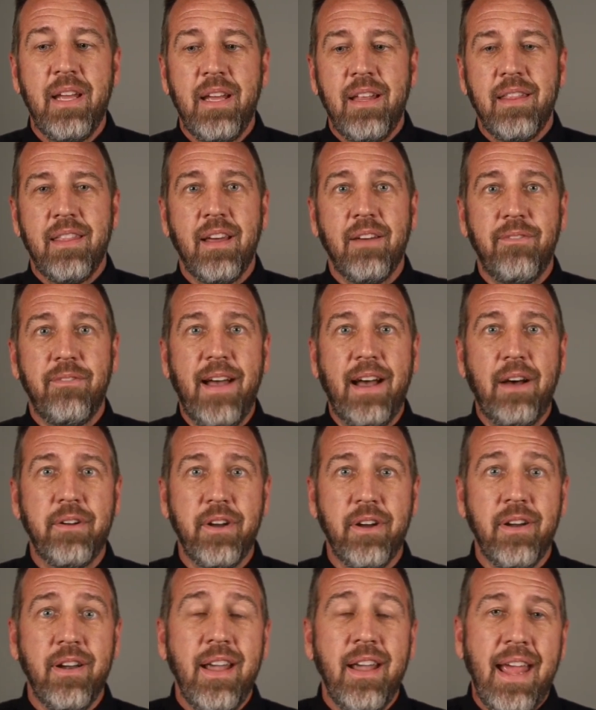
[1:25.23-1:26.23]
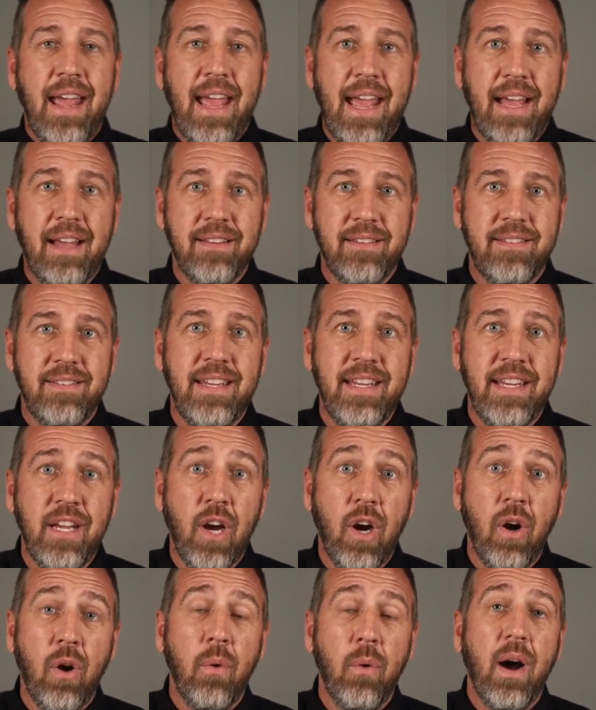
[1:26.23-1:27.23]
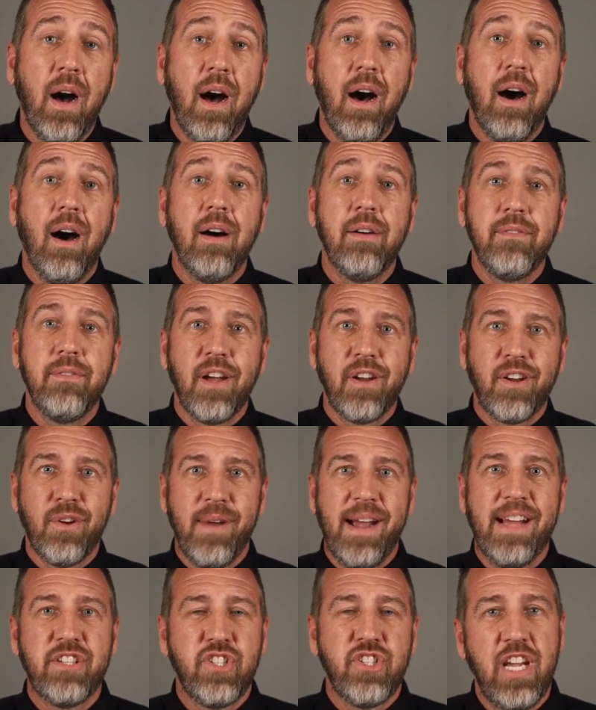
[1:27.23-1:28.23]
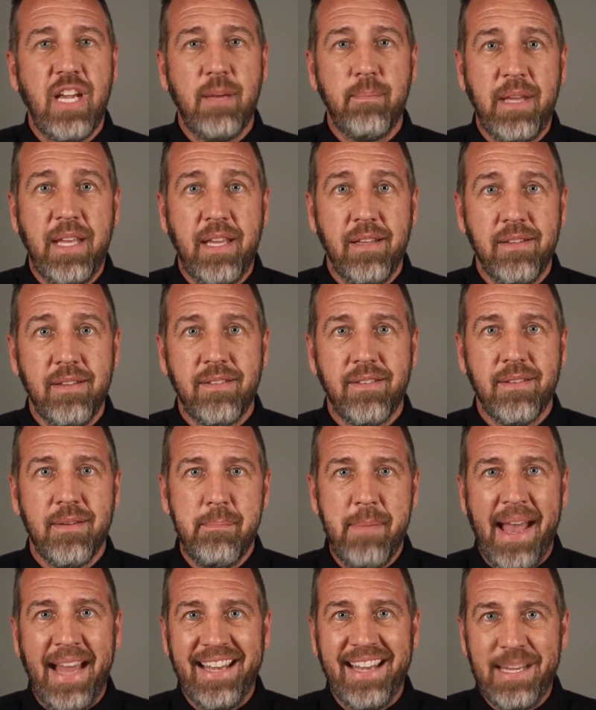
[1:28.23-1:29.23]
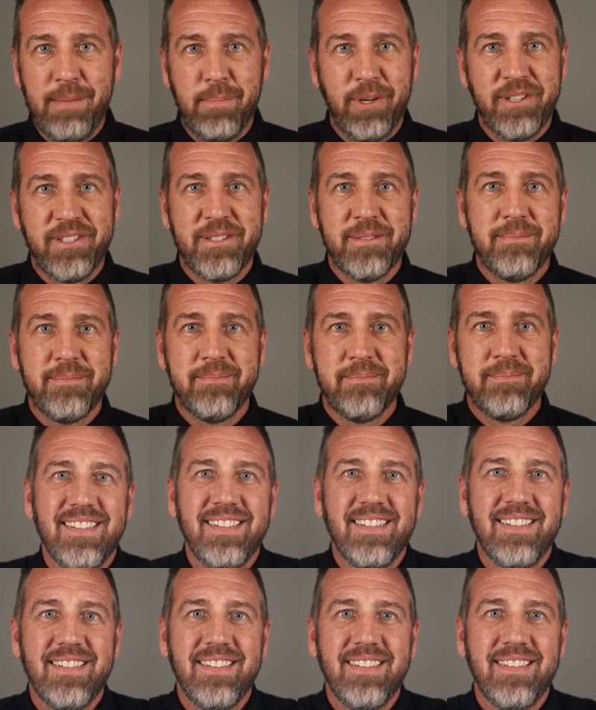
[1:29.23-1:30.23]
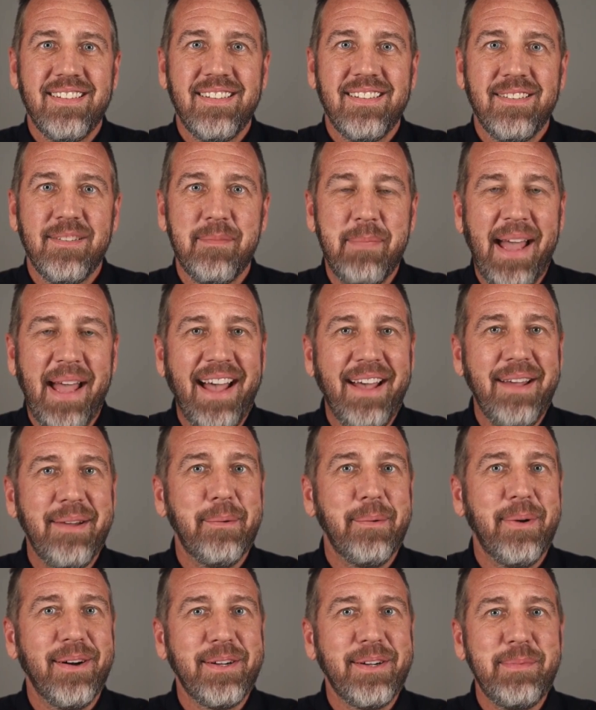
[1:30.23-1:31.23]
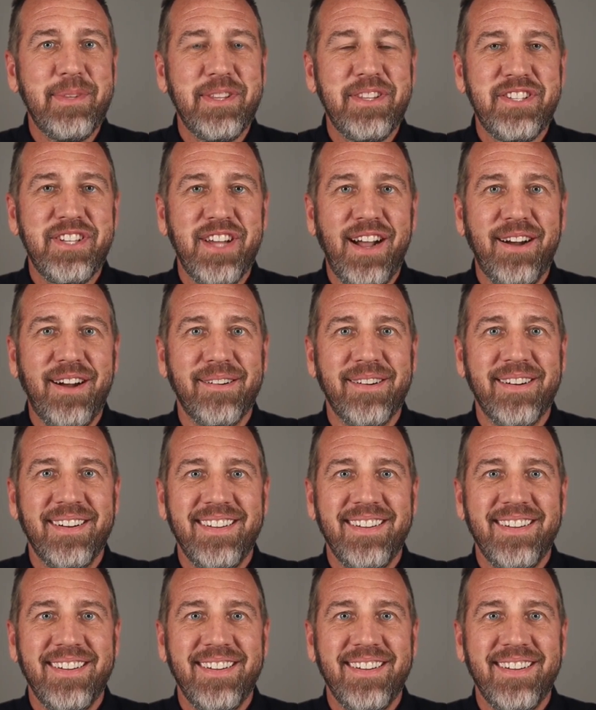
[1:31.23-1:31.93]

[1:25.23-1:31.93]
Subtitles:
the founder and CEO of Crash Champions, Matt Ebert. Matt, welcome to the show.